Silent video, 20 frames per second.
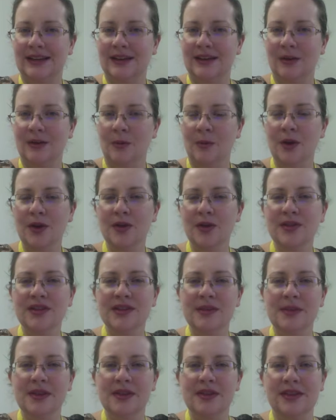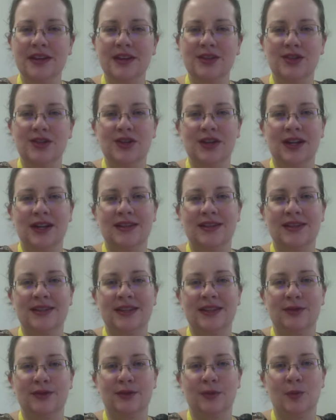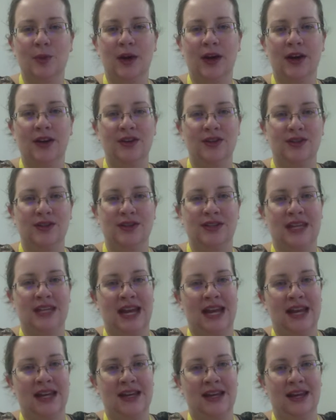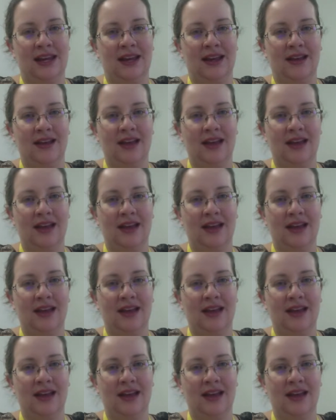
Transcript: What are some of the things you can see from where you're standing?